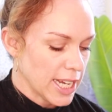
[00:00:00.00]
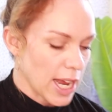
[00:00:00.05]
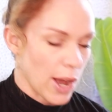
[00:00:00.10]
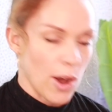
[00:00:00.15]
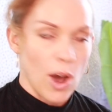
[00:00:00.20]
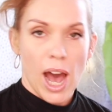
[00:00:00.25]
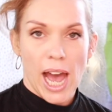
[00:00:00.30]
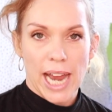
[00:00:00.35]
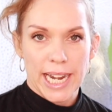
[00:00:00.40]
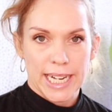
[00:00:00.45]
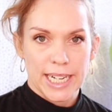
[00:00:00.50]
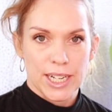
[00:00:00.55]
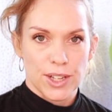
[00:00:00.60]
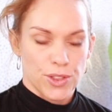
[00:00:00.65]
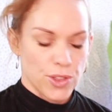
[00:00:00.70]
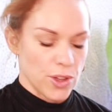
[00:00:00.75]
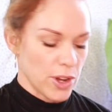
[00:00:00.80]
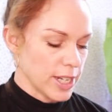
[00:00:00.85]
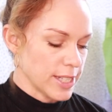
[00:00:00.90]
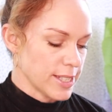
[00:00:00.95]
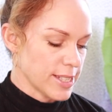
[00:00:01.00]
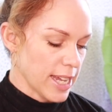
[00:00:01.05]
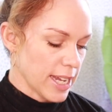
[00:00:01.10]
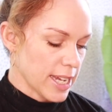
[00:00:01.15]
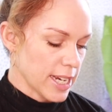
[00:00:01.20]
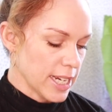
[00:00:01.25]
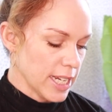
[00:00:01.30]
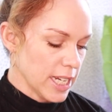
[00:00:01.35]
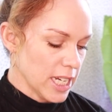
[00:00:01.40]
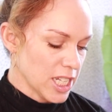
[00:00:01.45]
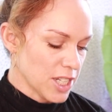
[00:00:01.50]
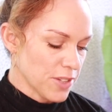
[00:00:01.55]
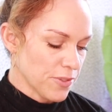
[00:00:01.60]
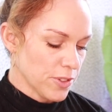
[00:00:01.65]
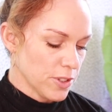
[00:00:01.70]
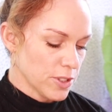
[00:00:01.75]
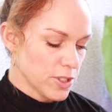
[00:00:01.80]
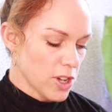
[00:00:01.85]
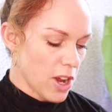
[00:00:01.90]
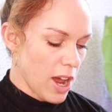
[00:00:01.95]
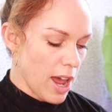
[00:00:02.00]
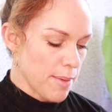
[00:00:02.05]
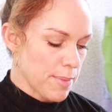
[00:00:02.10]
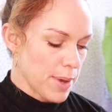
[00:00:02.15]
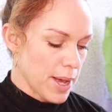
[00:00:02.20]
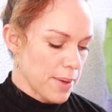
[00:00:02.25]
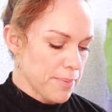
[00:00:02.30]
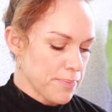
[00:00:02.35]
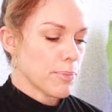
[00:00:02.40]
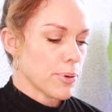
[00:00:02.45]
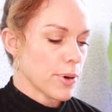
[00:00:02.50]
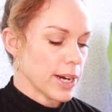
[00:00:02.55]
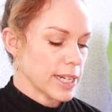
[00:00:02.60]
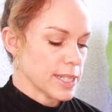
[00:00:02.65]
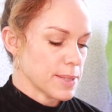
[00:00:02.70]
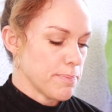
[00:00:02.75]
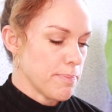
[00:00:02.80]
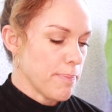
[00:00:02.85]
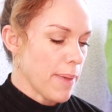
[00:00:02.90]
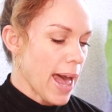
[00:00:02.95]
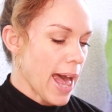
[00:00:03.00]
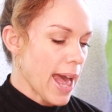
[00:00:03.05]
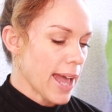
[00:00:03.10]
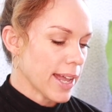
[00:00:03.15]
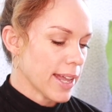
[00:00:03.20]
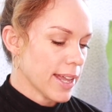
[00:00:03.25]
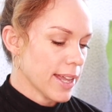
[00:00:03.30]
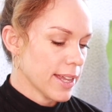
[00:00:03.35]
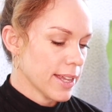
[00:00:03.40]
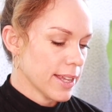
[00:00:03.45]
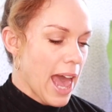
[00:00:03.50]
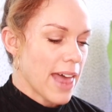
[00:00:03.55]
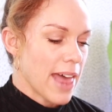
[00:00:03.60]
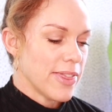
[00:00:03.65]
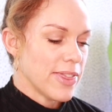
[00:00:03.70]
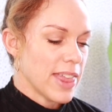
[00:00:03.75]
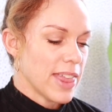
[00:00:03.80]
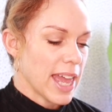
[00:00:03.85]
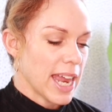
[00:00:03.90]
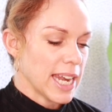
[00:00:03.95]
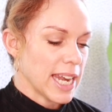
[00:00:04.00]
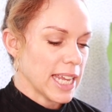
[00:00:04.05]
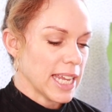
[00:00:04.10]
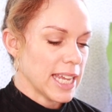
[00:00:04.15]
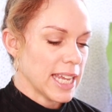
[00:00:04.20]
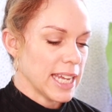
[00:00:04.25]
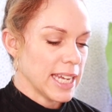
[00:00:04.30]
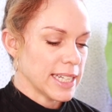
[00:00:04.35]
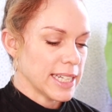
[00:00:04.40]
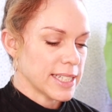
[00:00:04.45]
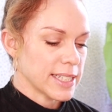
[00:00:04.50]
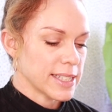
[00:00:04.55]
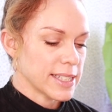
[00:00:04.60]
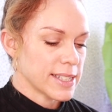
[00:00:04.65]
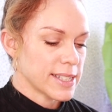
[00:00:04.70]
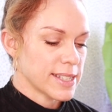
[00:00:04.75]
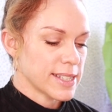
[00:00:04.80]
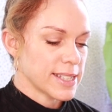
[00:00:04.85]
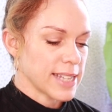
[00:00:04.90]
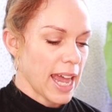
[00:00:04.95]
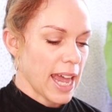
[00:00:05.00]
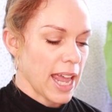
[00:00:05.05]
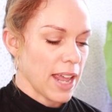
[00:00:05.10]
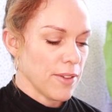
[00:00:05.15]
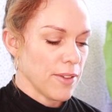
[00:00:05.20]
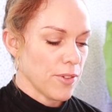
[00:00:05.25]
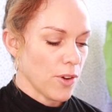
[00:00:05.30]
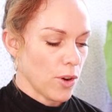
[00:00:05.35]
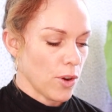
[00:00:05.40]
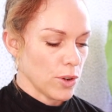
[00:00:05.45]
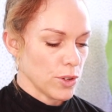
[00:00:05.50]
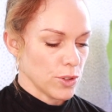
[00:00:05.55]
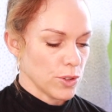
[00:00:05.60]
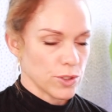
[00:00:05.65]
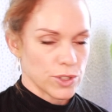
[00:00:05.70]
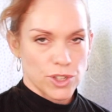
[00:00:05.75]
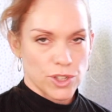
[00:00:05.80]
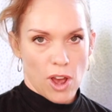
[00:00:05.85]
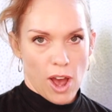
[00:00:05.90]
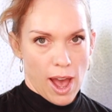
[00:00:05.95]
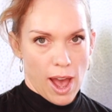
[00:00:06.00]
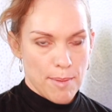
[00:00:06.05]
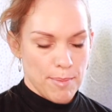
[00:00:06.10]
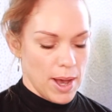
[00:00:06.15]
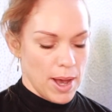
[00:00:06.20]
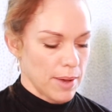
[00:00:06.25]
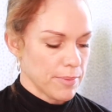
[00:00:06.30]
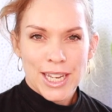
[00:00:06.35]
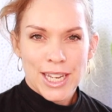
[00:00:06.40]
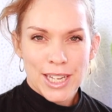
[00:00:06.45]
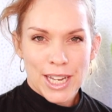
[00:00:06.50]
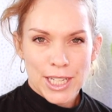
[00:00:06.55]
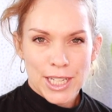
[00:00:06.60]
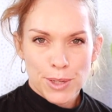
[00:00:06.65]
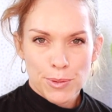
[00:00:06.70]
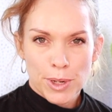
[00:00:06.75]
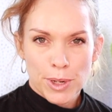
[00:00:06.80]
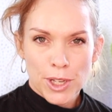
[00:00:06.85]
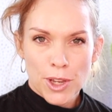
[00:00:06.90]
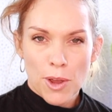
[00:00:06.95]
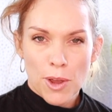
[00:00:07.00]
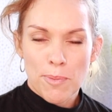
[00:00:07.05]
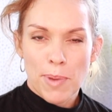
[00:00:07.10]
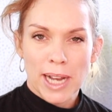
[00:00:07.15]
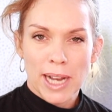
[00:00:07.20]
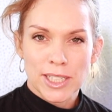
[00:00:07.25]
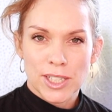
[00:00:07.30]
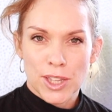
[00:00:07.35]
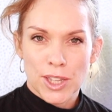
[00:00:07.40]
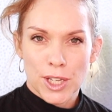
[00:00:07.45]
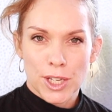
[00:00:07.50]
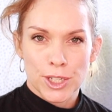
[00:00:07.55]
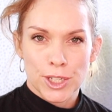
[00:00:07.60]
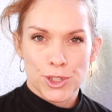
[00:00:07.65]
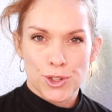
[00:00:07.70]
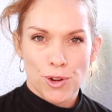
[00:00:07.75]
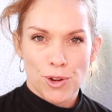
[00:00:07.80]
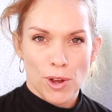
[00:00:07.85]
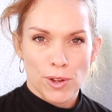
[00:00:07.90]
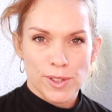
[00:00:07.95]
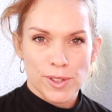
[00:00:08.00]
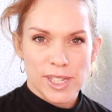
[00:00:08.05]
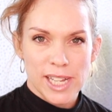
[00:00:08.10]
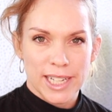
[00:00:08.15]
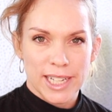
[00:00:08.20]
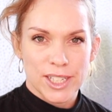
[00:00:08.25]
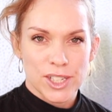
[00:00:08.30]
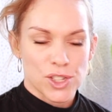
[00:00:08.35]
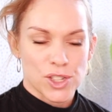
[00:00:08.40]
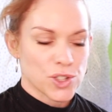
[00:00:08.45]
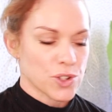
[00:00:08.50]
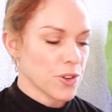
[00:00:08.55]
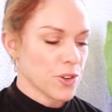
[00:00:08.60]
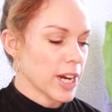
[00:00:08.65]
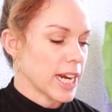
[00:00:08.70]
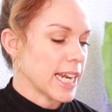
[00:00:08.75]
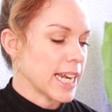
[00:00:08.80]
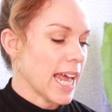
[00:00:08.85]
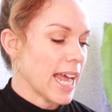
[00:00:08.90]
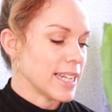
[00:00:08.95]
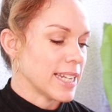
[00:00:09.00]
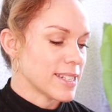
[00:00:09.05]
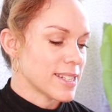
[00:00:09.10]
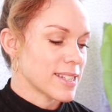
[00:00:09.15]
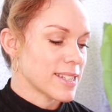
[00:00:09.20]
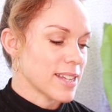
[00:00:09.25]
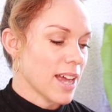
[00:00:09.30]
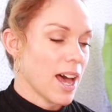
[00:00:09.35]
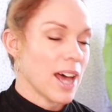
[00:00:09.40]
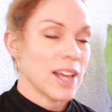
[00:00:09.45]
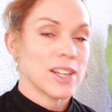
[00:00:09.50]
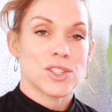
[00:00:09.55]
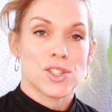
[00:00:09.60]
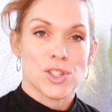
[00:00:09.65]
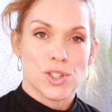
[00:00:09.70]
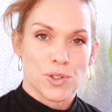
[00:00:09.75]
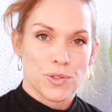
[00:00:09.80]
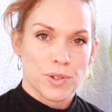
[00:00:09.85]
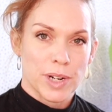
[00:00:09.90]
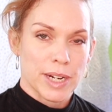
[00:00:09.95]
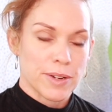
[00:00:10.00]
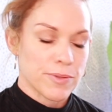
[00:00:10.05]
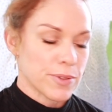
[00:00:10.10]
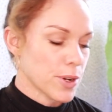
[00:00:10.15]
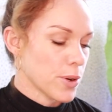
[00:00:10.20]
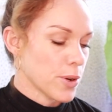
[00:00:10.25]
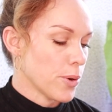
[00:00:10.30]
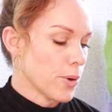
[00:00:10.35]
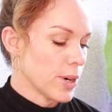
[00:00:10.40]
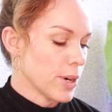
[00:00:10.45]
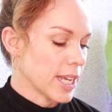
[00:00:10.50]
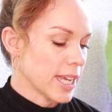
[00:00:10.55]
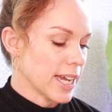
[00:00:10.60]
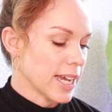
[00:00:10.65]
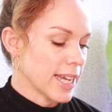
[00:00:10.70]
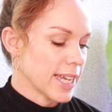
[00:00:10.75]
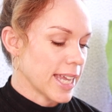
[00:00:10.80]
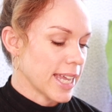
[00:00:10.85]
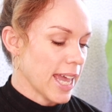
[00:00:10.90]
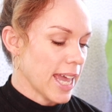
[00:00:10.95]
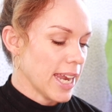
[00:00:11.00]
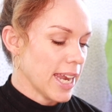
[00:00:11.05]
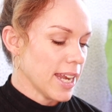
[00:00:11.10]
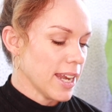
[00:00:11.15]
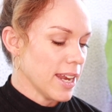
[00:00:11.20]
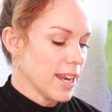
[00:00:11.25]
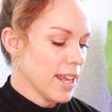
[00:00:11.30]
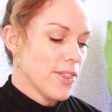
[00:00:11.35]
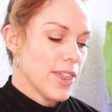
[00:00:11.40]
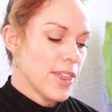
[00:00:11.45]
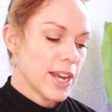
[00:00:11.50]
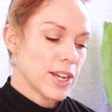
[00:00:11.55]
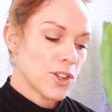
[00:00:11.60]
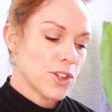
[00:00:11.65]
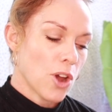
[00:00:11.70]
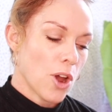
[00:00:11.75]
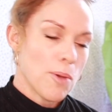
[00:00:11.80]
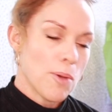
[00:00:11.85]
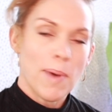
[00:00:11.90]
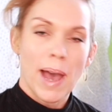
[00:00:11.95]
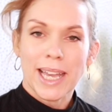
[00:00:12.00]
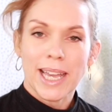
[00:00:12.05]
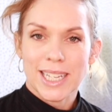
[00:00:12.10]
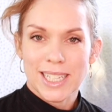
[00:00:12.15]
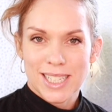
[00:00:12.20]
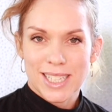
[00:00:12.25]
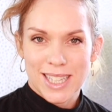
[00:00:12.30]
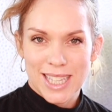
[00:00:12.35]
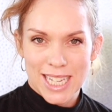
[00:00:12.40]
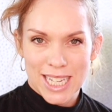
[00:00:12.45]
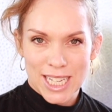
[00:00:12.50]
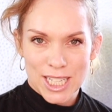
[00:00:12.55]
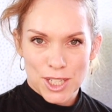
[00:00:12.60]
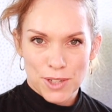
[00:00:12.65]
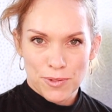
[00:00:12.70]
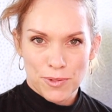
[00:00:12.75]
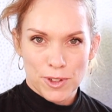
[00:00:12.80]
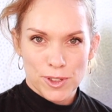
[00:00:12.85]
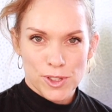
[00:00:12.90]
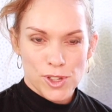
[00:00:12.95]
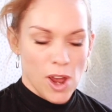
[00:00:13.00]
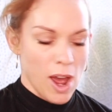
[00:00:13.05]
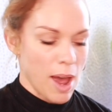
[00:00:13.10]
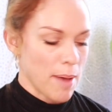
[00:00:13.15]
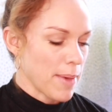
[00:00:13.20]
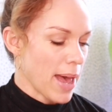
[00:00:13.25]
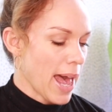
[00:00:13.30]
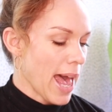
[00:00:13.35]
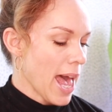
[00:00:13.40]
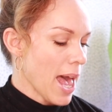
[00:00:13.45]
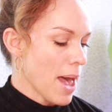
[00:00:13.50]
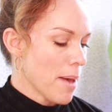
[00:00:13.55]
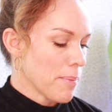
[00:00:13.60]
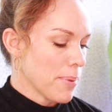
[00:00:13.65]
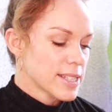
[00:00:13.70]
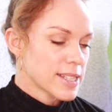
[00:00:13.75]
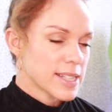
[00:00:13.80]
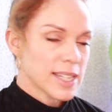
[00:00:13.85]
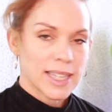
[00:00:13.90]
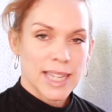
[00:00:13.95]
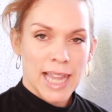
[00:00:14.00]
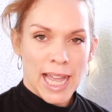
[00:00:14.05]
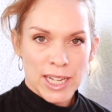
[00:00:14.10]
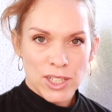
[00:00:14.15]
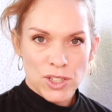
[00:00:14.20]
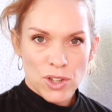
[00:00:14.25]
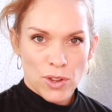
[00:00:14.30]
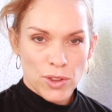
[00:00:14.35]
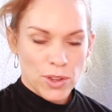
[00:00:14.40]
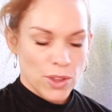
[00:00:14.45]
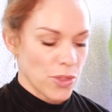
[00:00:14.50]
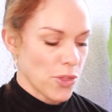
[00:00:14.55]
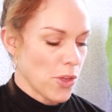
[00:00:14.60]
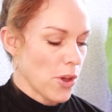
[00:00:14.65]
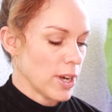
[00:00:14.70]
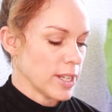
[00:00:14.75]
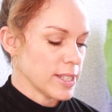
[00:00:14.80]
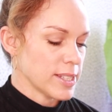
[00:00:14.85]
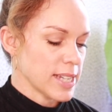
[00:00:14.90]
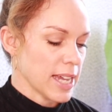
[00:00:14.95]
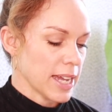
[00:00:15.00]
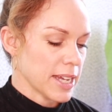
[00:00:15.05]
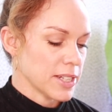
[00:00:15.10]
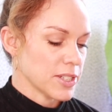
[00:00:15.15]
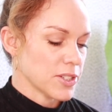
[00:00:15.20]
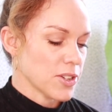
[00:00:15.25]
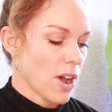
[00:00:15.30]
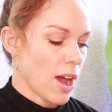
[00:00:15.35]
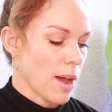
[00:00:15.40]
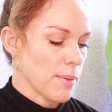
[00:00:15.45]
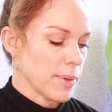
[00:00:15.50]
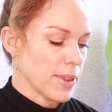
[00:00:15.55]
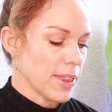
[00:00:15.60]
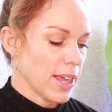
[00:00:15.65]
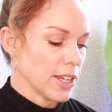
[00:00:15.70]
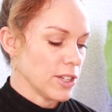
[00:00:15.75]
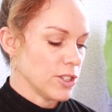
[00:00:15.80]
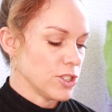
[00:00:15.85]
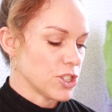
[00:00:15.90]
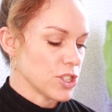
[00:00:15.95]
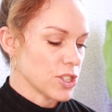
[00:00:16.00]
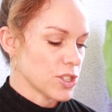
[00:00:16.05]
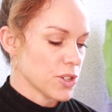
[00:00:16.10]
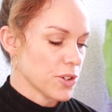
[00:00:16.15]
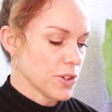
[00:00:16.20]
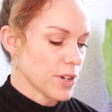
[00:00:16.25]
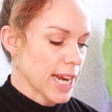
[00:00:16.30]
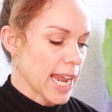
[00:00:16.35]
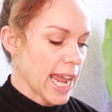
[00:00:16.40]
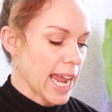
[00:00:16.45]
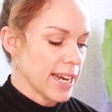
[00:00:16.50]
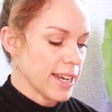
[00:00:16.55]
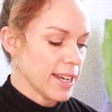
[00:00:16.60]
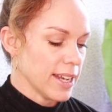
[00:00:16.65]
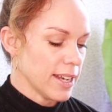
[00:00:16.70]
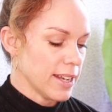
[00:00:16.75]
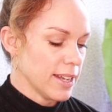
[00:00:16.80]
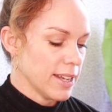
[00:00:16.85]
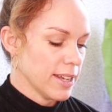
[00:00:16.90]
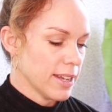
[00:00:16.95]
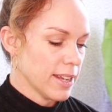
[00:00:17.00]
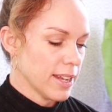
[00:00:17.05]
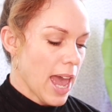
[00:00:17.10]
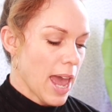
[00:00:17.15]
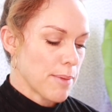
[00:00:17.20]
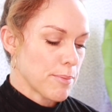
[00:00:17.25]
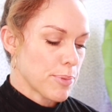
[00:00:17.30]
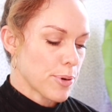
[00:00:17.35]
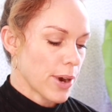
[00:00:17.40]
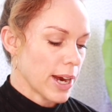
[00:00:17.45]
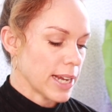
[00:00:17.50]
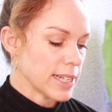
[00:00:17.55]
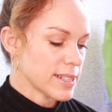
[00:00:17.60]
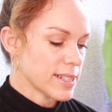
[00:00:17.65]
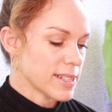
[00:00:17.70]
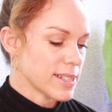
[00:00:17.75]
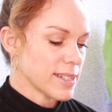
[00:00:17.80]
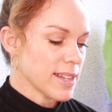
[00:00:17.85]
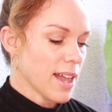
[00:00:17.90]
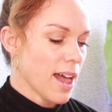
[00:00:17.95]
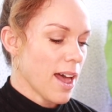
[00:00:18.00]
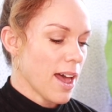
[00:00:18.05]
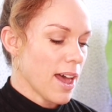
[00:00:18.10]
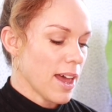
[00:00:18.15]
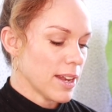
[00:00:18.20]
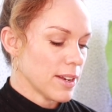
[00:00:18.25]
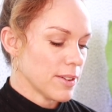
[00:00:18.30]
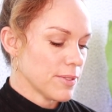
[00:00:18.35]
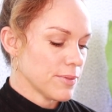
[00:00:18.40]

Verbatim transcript: Now I need a 30-second interval timer. Press back and then hit save on your timer. Now you want to go back to the control center screen and start screen recording again. Then go back into the interval timer app, select on the 30-second timer that you just created and press start.